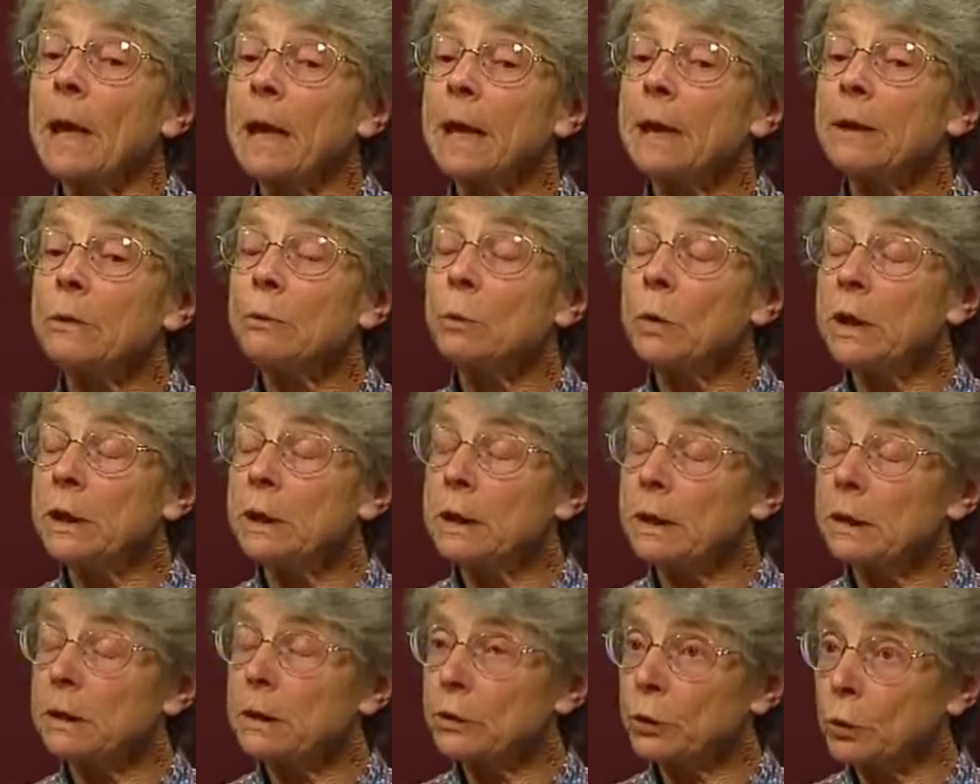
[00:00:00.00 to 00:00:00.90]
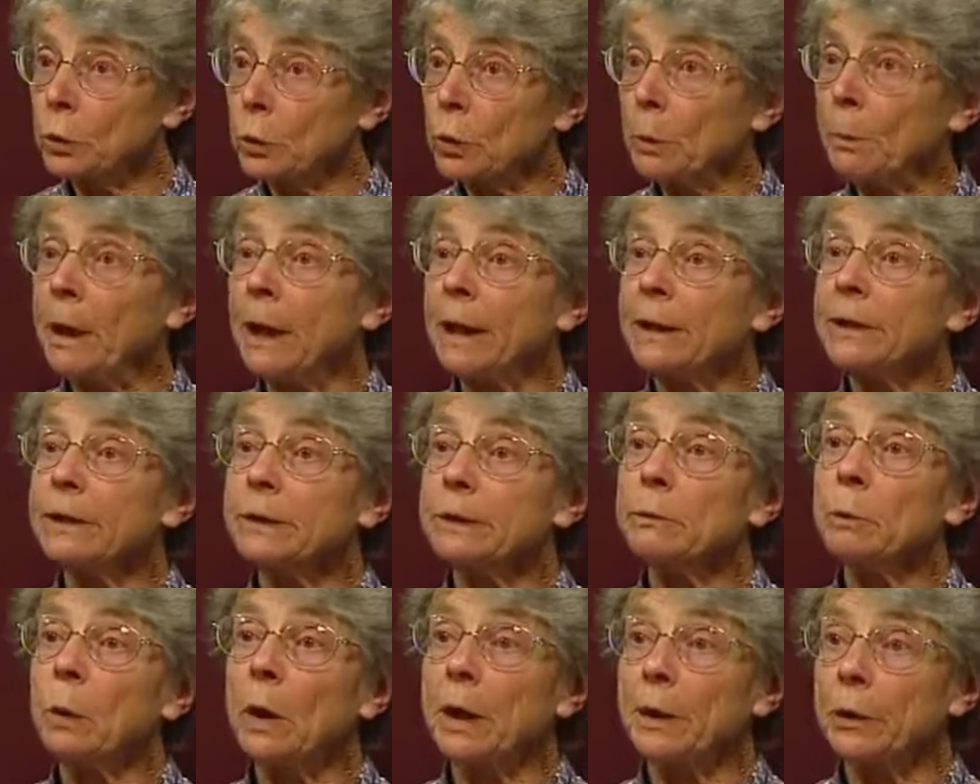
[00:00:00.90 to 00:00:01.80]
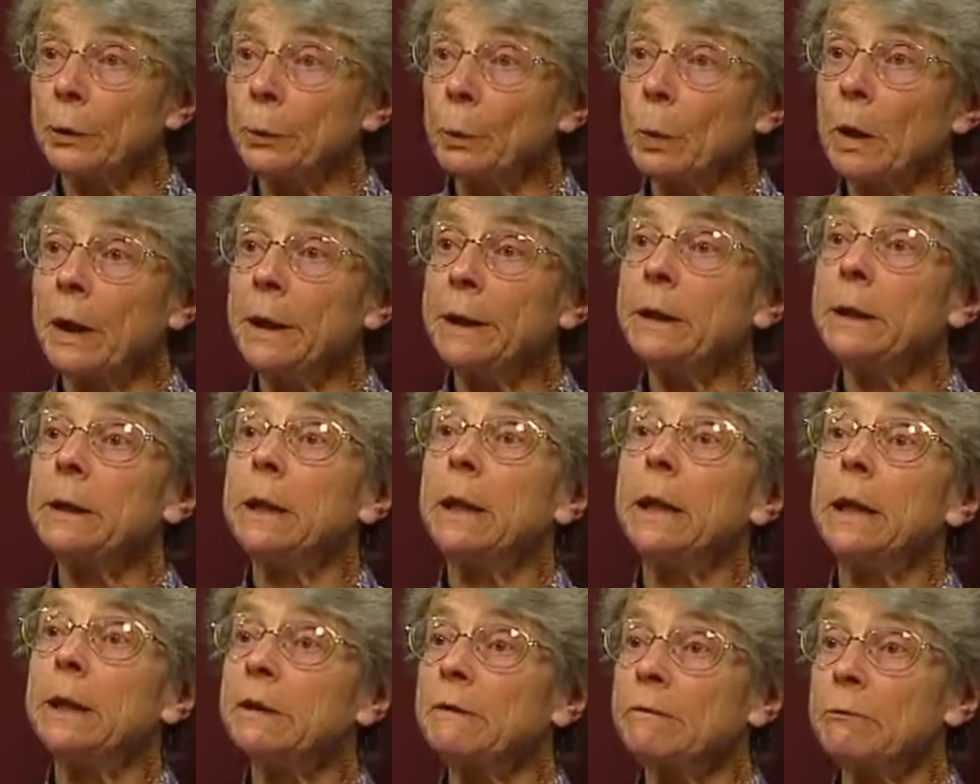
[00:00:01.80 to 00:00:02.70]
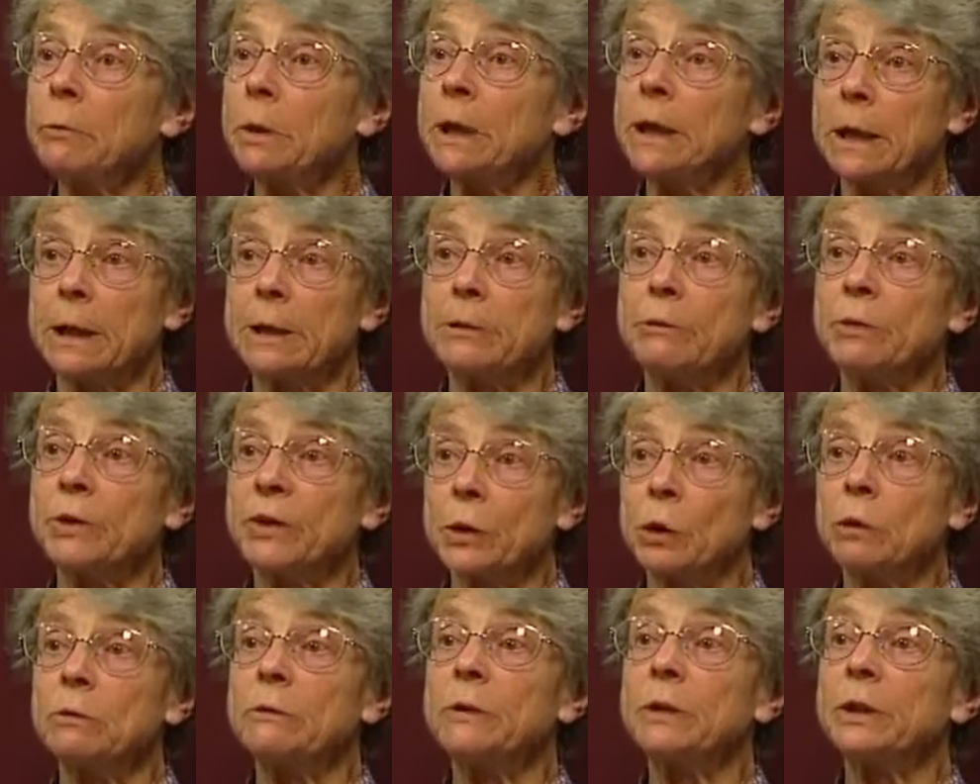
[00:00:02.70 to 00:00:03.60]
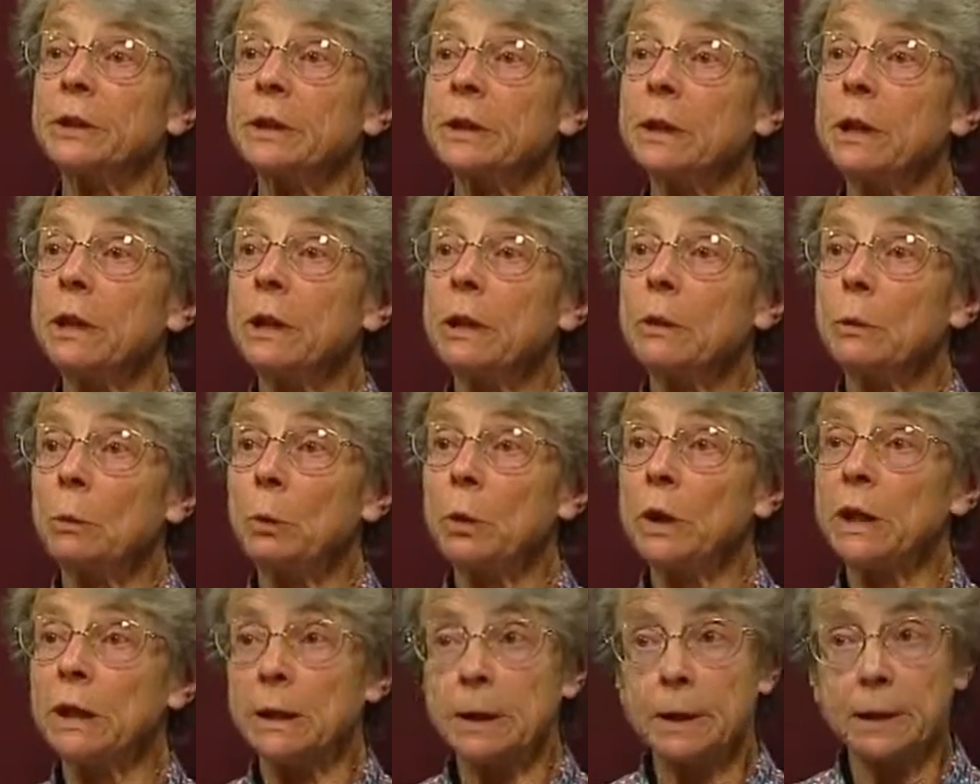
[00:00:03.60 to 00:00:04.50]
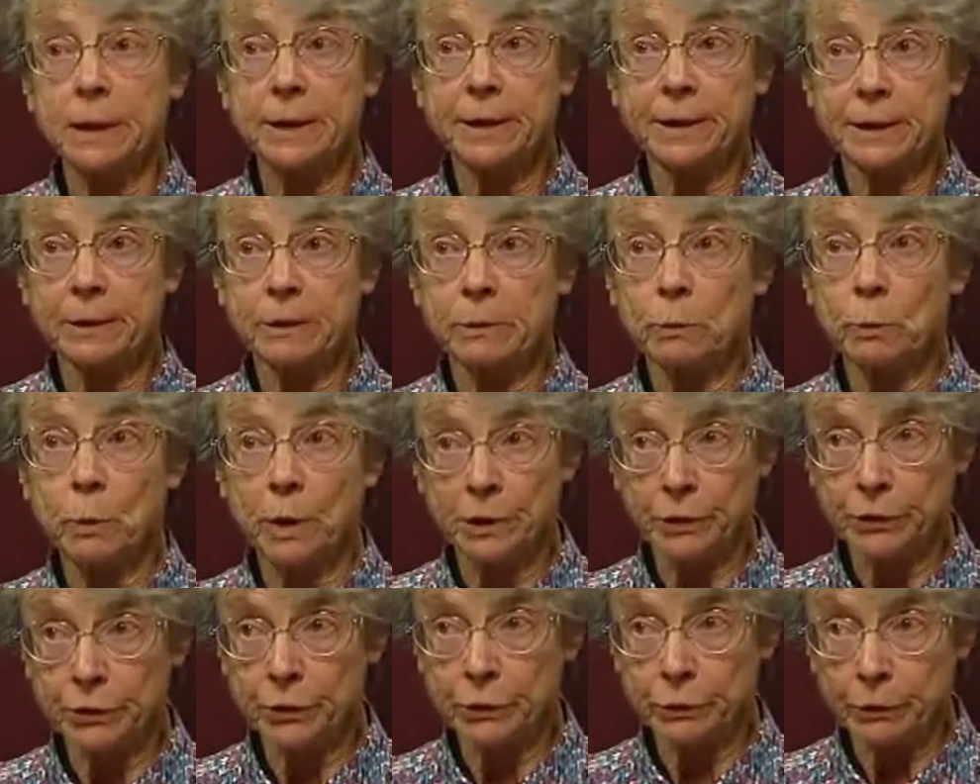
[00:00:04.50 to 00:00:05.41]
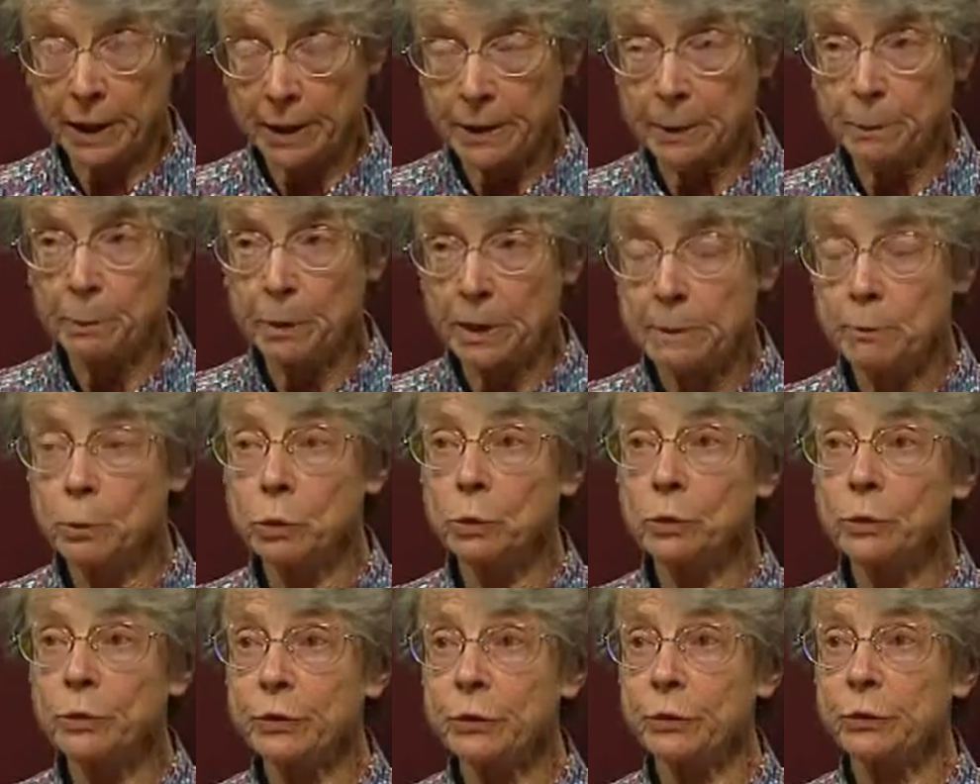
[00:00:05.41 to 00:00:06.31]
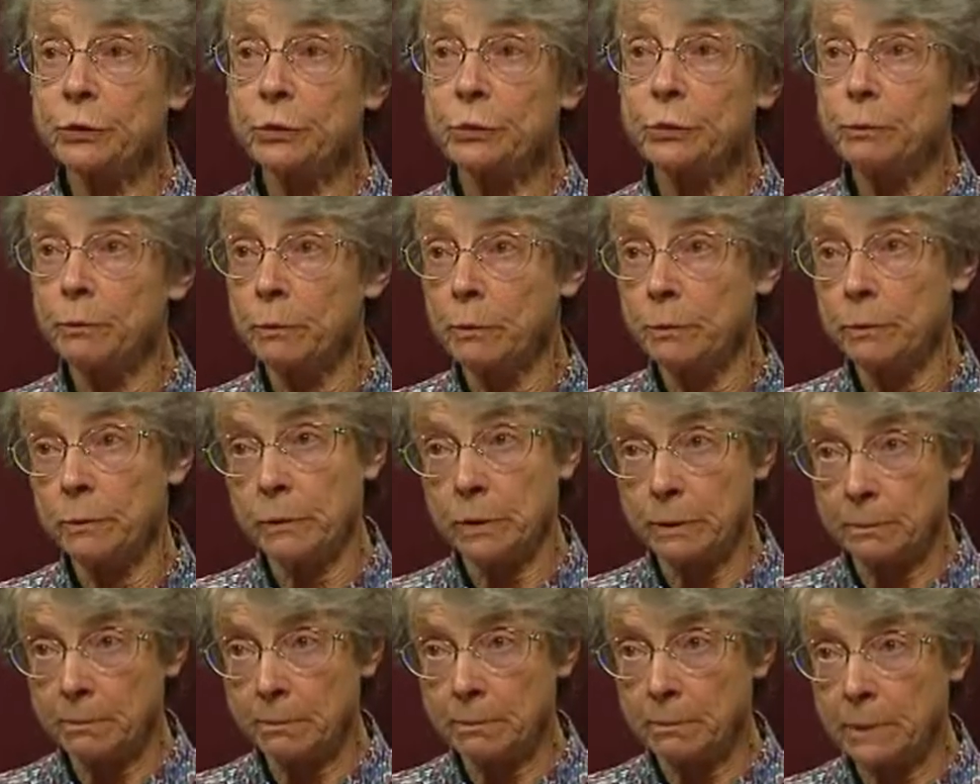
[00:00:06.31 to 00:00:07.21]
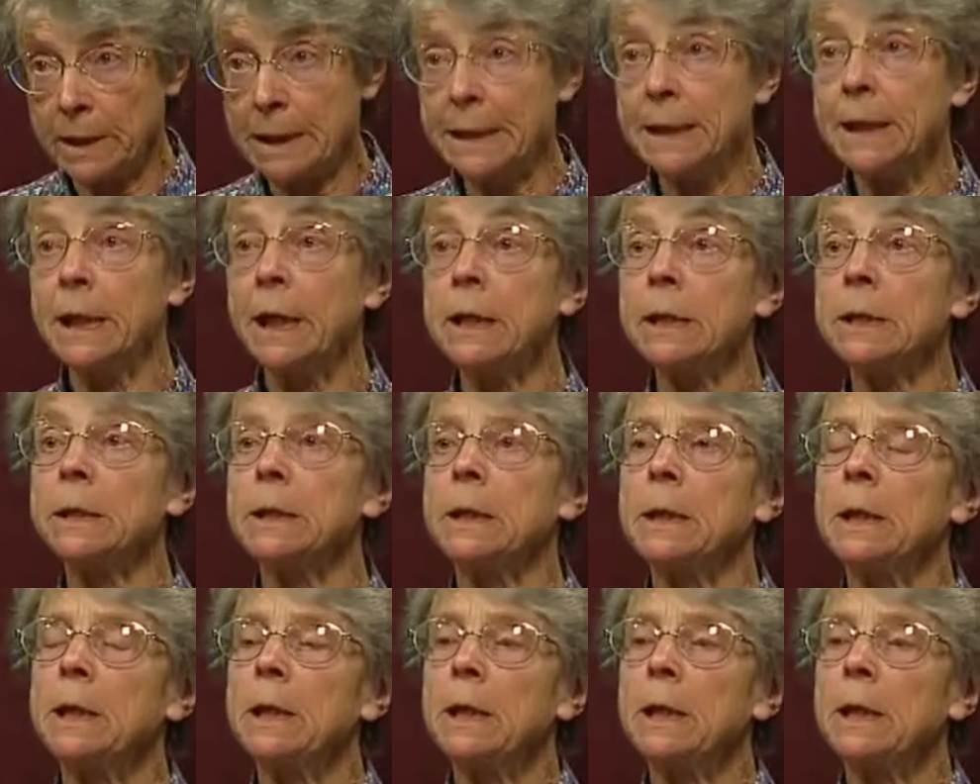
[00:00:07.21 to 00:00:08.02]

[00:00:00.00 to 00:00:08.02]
and we talk about it one on one, and if we can't resolve it, we enlist one or two other people to mediate.